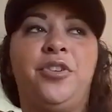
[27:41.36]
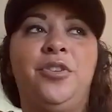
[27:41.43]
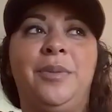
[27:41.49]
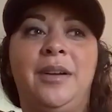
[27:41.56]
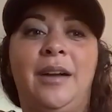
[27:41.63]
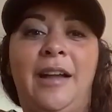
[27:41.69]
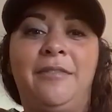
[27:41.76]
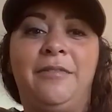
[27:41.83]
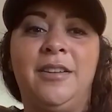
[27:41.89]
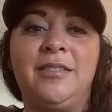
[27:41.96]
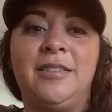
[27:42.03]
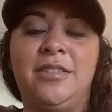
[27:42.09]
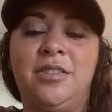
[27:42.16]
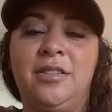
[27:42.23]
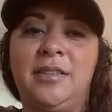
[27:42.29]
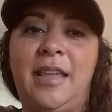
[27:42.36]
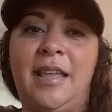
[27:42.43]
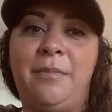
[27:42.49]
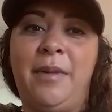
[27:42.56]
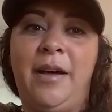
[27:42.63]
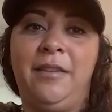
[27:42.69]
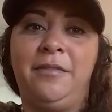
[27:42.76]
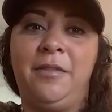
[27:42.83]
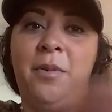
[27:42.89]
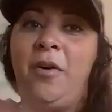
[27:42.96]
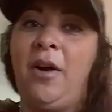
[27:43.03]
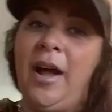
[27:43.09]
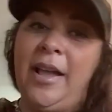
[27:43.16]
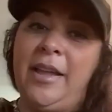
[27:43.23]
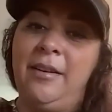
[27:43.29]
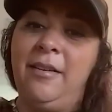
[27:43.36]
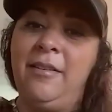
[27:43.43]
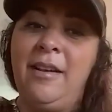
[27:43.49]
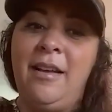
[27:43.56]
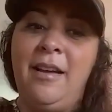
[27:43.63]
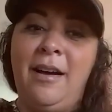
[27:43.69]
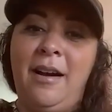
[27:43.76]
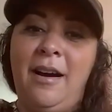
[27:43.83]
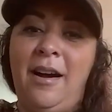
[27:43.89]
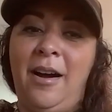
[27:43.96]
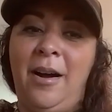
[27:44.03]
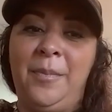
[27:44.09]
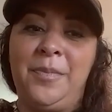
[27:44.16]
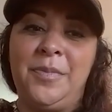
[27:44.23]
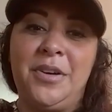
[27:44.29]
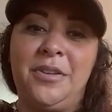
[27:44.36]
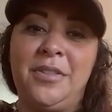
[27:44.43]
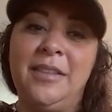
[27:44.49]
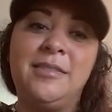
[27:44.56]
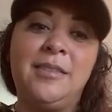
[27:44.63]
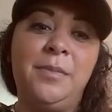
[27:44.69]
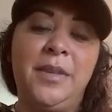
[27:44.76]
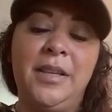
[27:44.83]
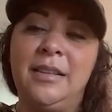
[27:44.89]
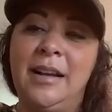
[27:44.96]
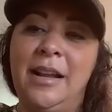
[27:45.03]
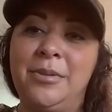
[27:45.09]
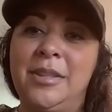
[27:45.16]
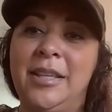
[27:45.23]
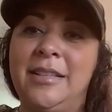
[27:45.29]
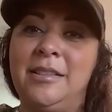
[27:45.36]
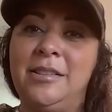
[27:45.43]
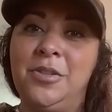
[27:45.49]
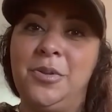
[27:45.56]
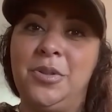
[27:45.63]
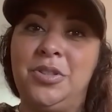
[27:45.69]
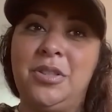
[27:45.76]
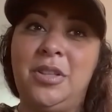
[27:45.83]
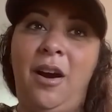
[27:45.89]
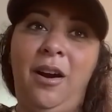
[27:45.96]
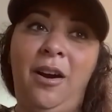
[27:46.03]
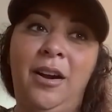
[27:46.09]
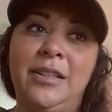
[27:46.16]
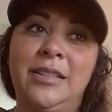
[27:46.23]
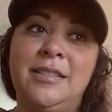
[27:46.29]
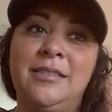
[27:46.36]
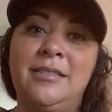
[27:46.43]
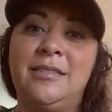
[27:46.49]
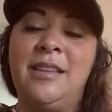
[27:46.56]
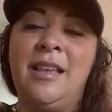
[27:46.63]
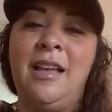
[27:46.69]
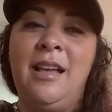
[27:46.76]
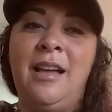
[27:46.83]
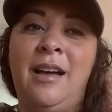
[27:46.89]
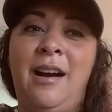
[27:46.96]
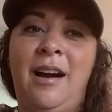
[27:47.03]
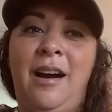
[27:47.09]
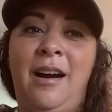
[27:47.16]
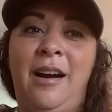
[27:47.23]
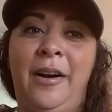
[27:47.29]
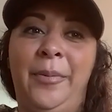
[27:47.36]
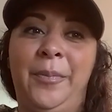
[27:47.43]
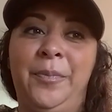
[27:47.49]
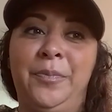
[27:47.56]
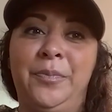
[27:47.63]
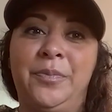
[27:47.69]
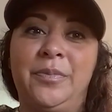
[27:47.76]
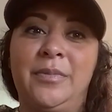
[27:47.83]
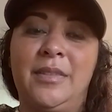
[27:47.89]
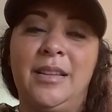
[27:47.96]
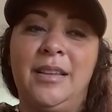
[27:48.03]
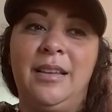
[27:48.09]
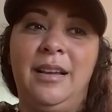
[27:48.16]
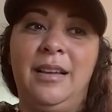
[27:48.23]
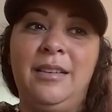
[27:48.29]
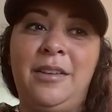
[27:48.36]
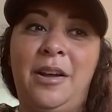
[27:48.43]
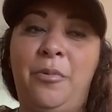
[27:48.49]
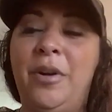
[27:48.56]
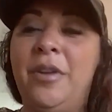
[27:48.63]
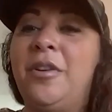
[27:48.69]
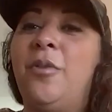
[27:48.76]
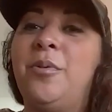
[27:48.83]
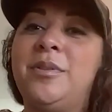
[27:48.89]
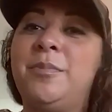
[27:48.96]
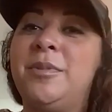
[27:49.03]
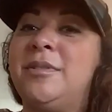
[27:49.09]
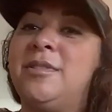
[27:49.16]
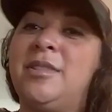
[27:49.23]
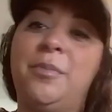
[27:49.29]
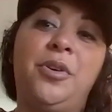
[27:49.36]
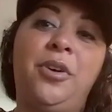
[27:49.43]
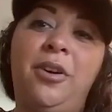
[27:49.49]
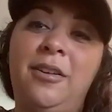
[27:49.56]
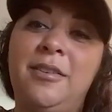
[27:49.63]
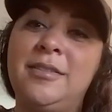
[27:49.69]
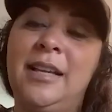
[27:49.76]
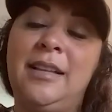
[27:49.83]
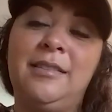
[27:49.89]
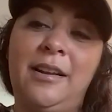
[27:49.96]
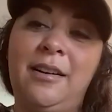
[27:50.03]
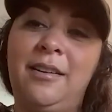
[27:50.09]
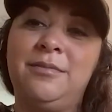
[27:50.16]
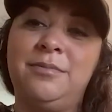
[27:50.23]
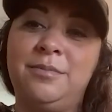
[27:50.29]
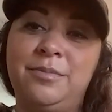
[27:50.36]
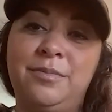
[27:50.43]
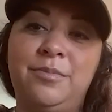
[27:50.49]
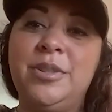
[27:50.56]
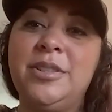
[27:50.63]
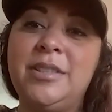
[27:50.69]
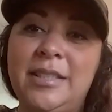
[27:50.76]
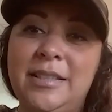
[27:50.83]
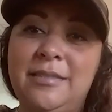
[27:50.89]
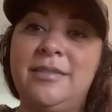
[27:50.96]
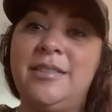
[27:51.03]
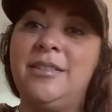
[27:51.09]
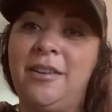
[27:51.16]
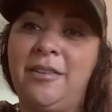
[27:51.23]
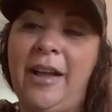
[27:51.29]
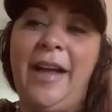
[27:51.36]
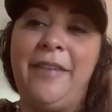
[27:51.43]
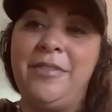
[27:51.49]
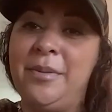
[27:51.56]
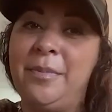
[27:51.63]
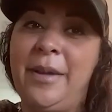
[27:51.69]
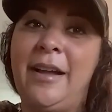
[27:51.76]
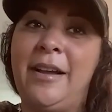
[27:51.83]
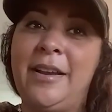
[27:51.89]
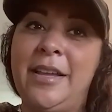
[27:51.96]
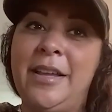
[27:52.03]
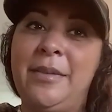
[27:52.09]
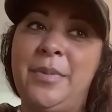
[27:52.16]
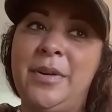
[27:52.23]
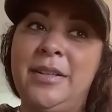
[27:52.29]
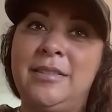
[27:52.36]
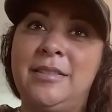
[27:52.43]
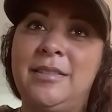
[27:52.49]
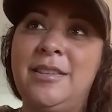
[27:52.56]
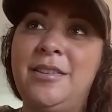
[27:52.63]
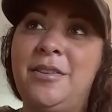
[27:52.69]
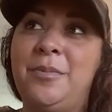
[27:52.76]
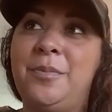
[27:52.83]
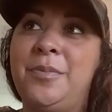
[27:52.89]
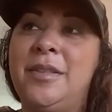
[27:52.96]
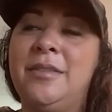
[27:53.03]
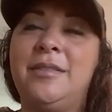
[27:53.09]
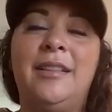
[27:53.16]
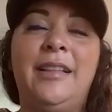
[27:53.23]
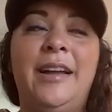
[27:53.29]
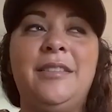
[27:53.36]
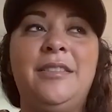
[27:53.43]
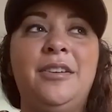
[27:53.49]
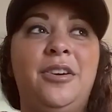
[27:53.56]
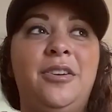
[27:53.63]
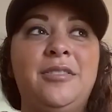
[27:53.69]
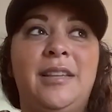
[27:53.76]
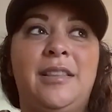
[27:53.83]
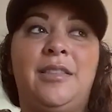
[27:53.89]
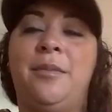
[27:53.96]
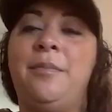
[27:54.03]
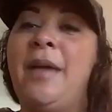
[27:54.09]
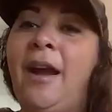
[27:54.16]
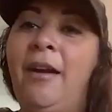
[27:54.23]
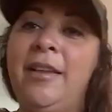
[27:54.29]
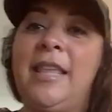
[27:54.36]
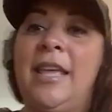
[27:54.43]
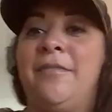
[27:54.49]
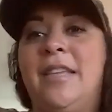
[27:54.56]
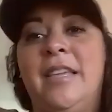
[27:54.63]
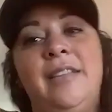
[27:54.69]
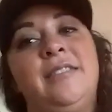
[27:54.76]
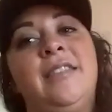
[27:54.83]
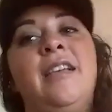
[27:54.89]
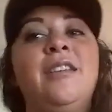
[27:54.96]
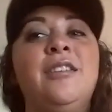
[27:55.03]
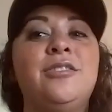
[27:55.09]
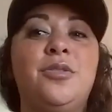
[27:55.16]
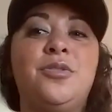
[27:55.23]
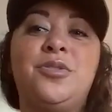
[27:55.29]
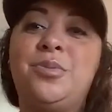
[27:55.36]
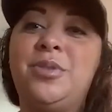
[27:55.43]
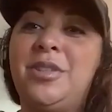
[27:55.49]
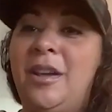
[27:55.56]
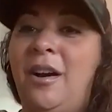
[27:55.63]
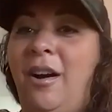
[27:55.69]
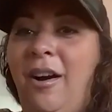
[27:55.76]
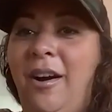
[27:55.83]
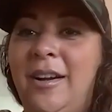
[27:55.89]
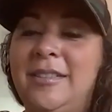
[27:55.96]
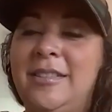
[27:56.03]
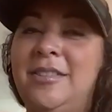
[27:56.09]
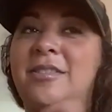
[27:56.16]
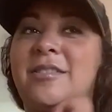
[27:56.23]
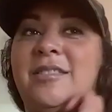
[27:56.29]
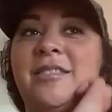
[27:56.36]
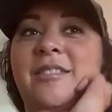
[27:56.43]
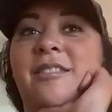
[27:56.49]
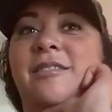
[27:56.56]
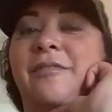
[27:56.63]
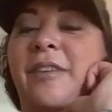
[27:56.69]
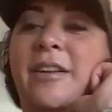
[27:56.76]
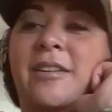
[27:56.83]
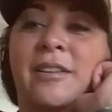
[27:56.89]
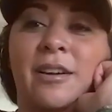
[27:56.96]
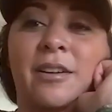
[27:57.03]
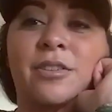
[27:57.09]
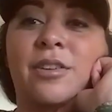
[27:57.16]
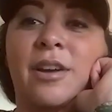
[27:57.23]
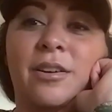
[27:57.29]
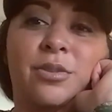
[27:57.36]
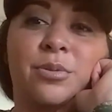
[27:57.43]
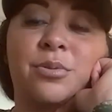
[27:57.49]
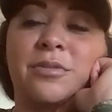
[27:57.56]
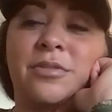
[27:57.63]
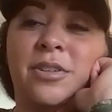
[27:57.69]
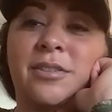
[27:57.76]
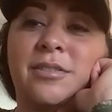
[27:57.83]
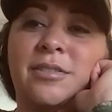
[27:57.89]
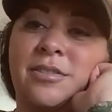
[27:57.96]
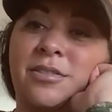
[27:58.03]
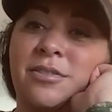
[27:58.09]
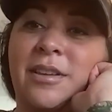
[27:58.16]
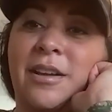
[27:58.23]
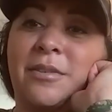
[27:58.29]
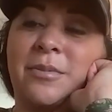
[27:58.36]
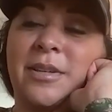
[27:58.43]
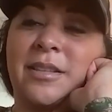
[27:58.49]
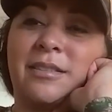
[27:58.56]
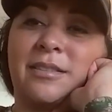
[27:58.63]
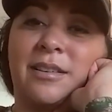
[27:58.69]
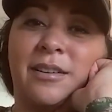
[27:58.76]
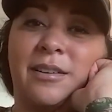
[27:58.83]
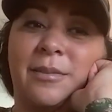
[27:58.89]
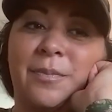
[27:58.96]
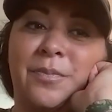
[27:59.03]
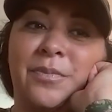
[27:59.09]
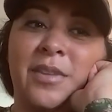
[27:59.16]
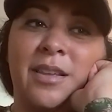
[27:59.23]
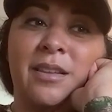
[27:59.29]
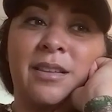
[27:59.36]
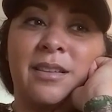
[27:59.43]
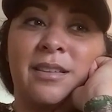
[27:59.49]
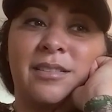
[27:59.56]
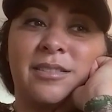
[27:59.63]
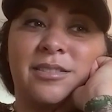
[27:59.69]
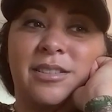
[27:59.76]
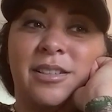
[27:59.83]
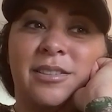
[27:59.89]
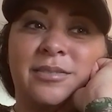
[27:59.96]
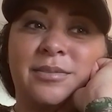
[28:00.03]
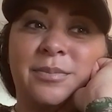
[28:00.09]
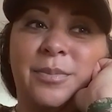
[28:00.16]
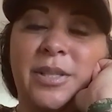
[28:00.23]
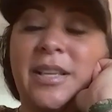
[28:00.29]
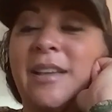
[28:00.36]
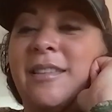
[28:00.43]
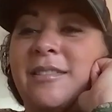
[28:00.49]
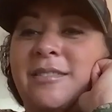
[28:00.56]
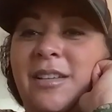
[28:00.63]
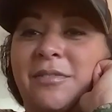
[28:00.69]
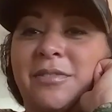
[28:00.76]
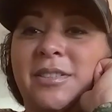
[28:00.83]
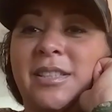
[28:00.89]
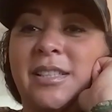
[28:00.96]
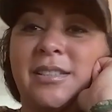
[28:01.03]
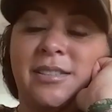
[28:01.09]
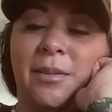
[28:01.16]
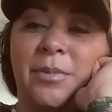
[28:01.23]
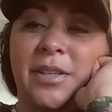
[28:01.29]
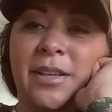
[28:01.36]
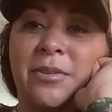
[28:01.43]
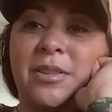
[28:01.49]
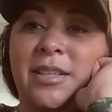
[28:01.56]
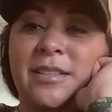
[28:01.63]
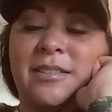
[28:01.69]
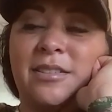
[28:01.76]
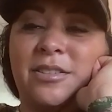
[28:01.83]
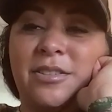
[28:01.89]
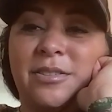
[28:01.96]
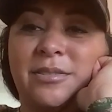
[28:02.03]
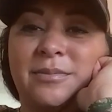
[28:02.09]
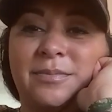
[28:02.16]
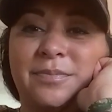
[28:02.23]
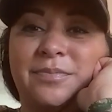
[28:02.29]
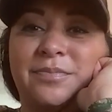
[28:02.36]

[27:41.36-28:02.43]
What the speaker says: group of guy friends, they just came back from Ohio. That's something that I would like to do. It's just hard because, I want to go with some girls that are really, avid about it, but it's, a lot of the girls, like they're married, they have kids. So it's really hard to just, find a crew of girls to do that with. But yeah, that's definitely something I would like to do.